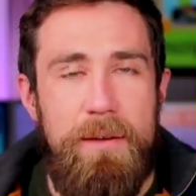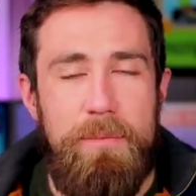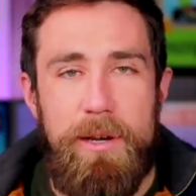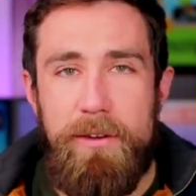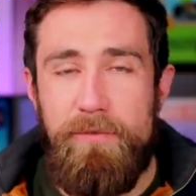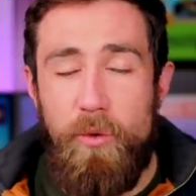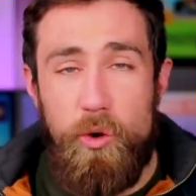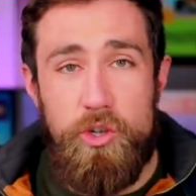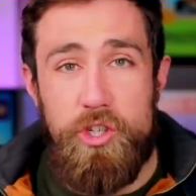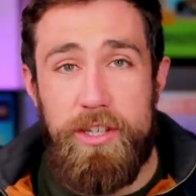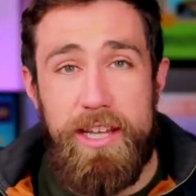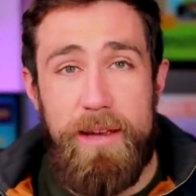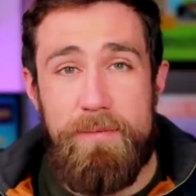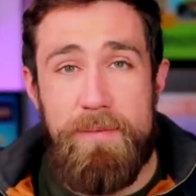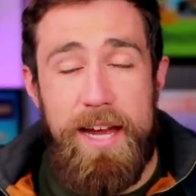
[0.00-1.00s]
But
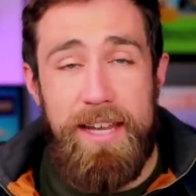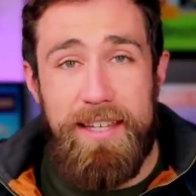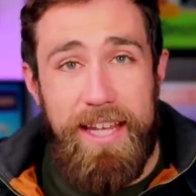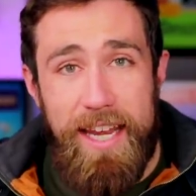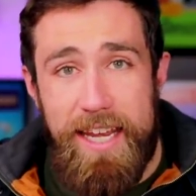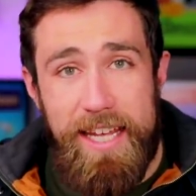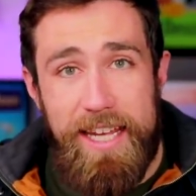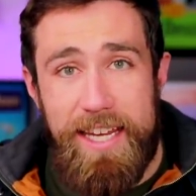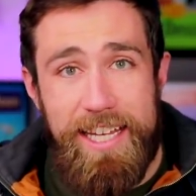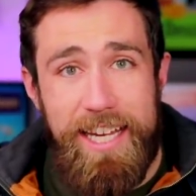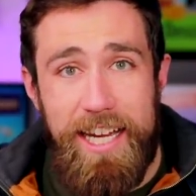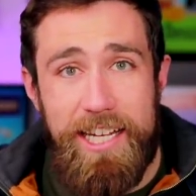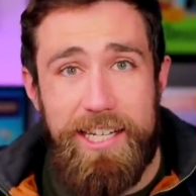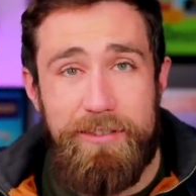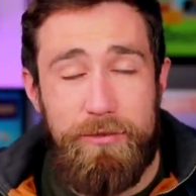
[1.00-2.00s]
unfortunately, I'm not getting any
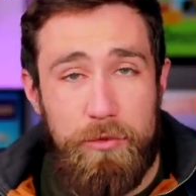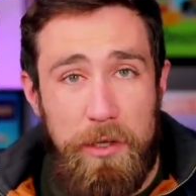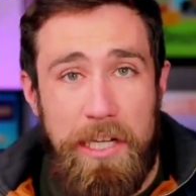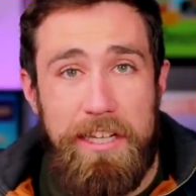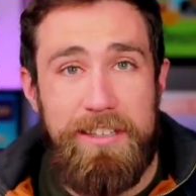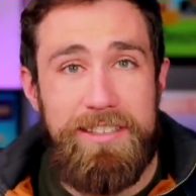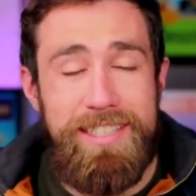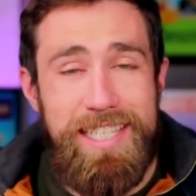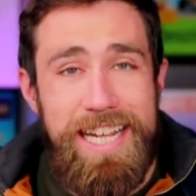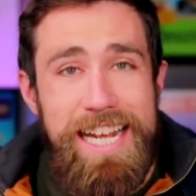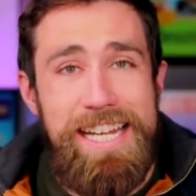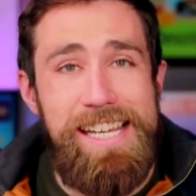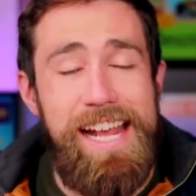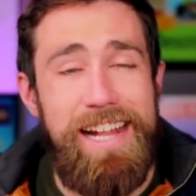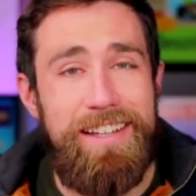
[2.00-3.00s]
kind of real
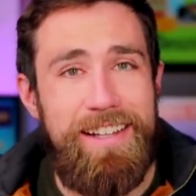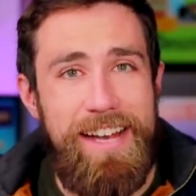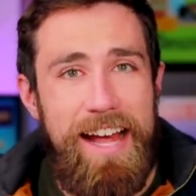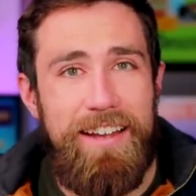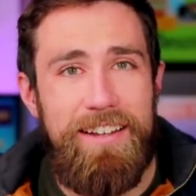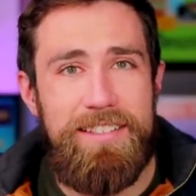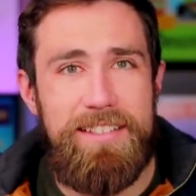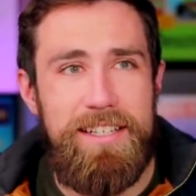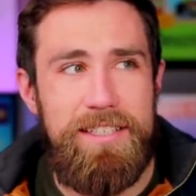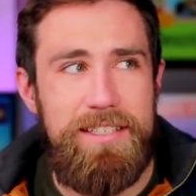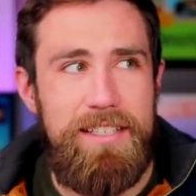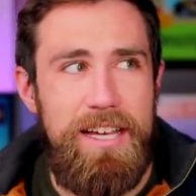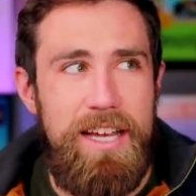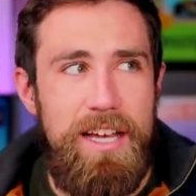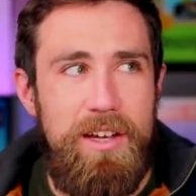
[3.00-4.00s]
detailed
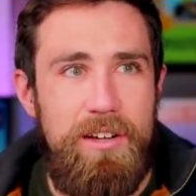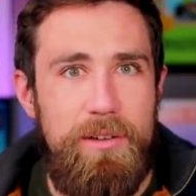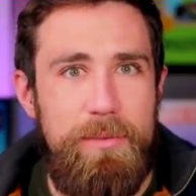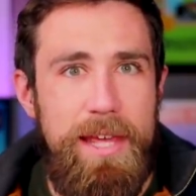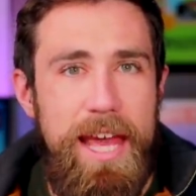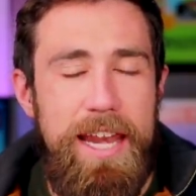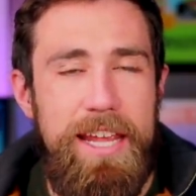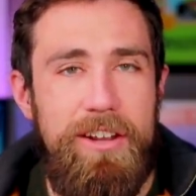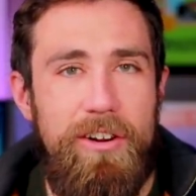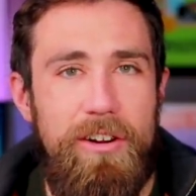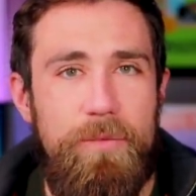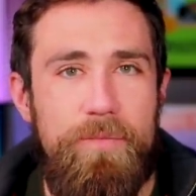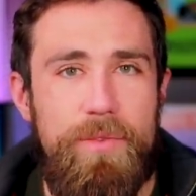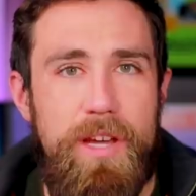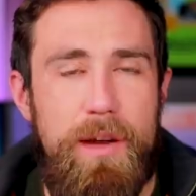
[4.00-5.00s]
analysis. What I'm getting
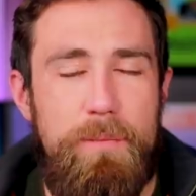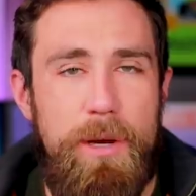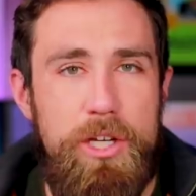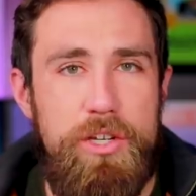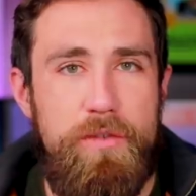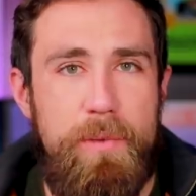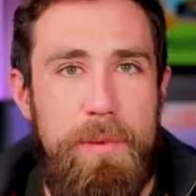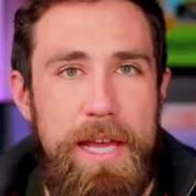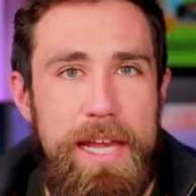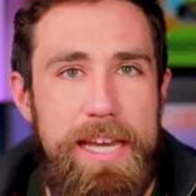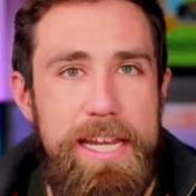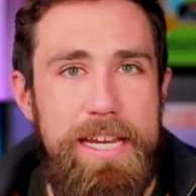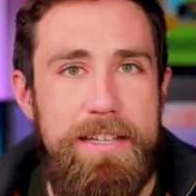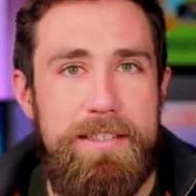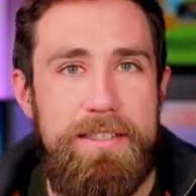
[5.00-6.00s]
are a bunch of
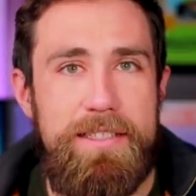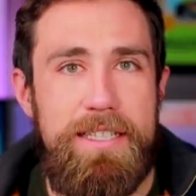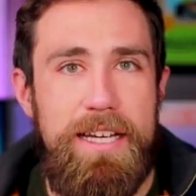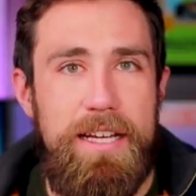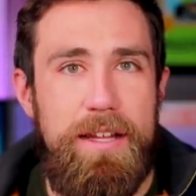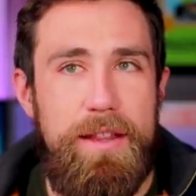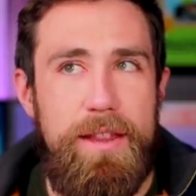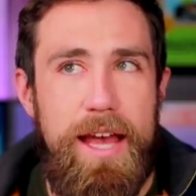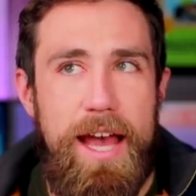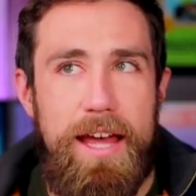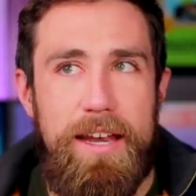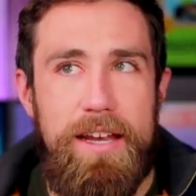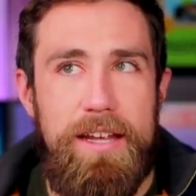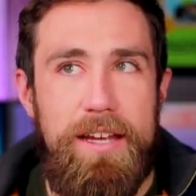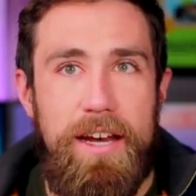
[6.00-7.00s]
opinions
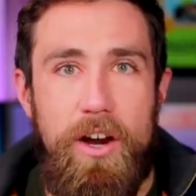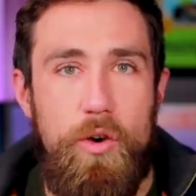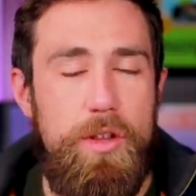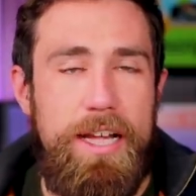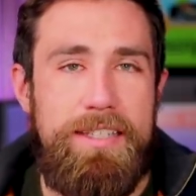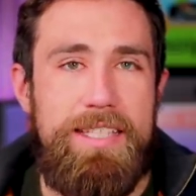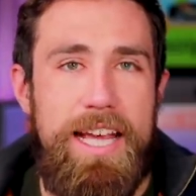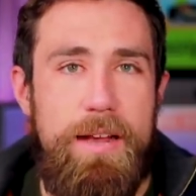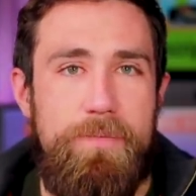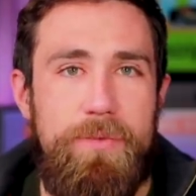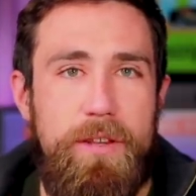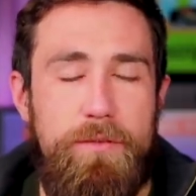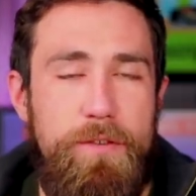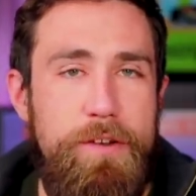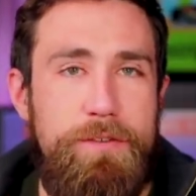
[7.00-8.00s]
that oh, that's it.
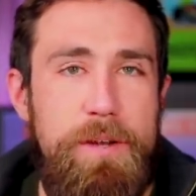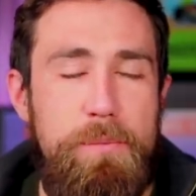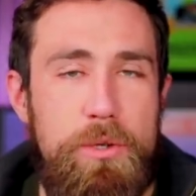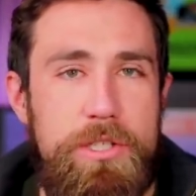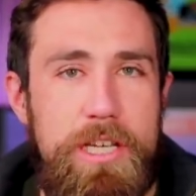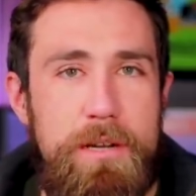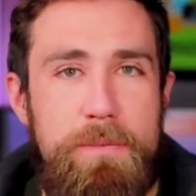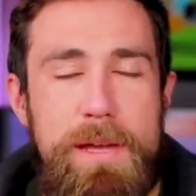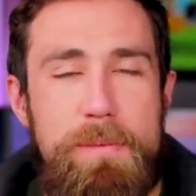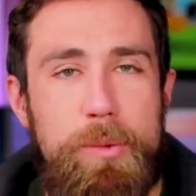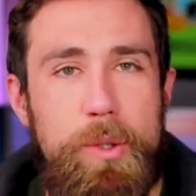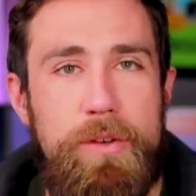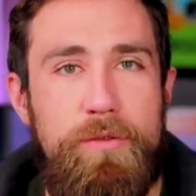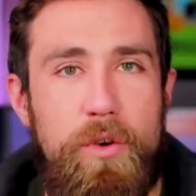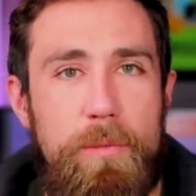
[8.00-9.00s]
50% of
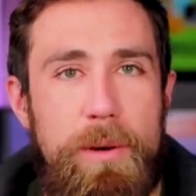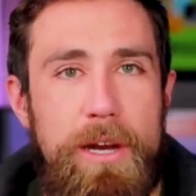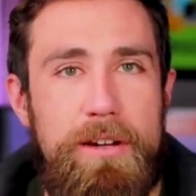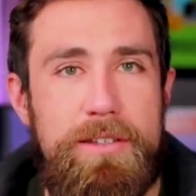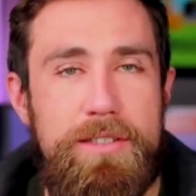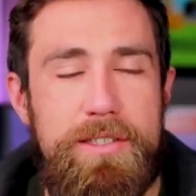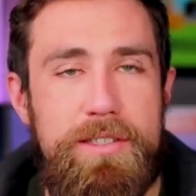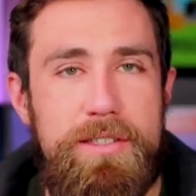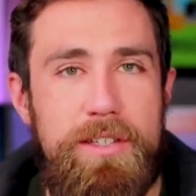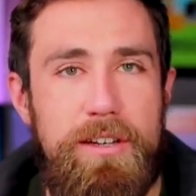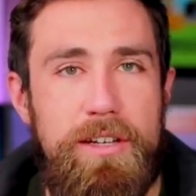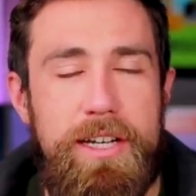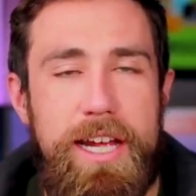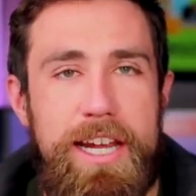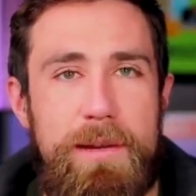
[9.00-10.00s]
people in forbearance, they're
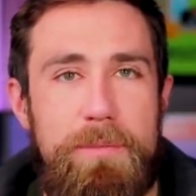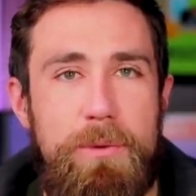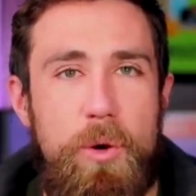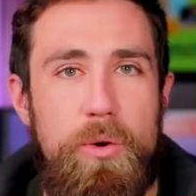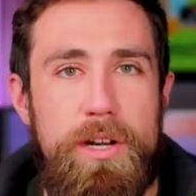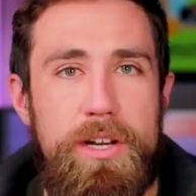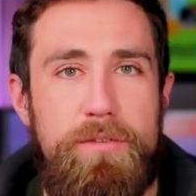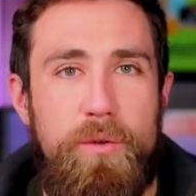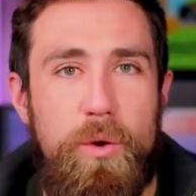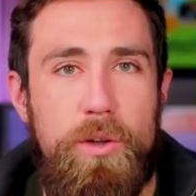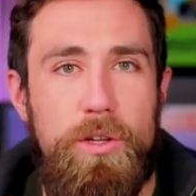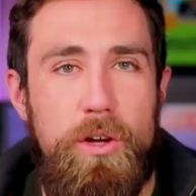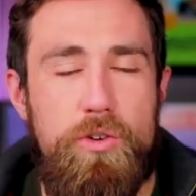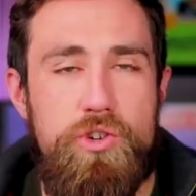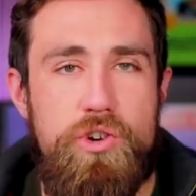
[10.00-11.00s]
gonna end up going into
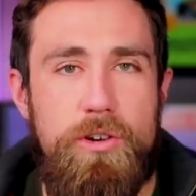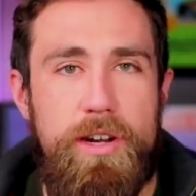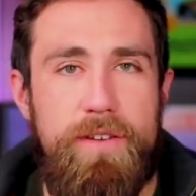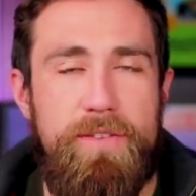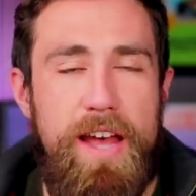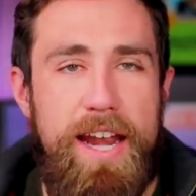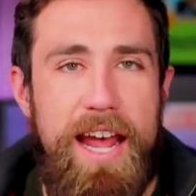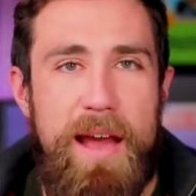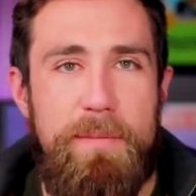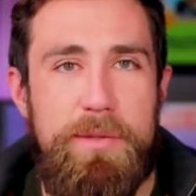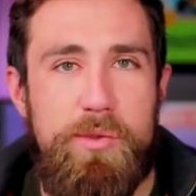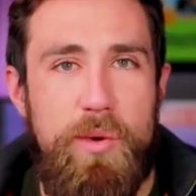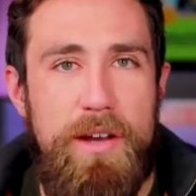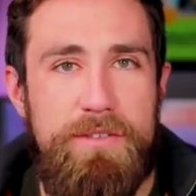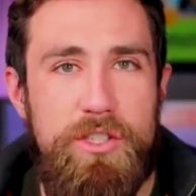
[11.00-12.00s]
foreclosure. And if that
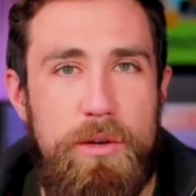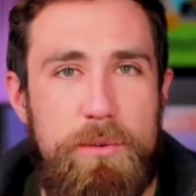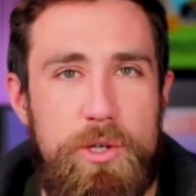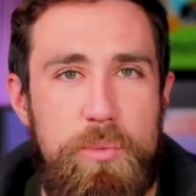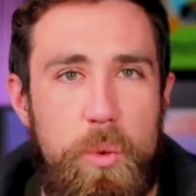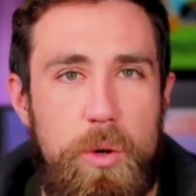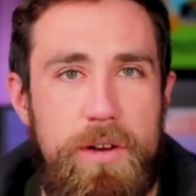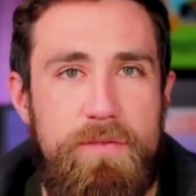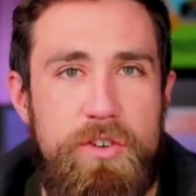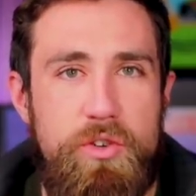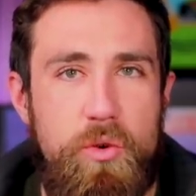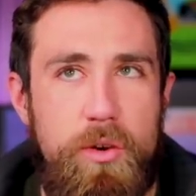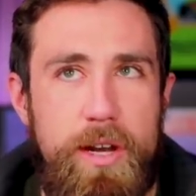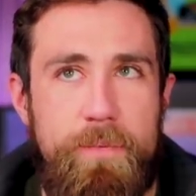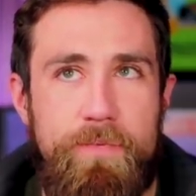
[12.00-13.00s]
happens, we'll have so much more
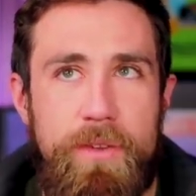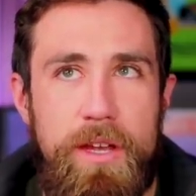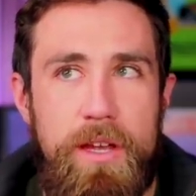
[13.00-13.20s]
inventory.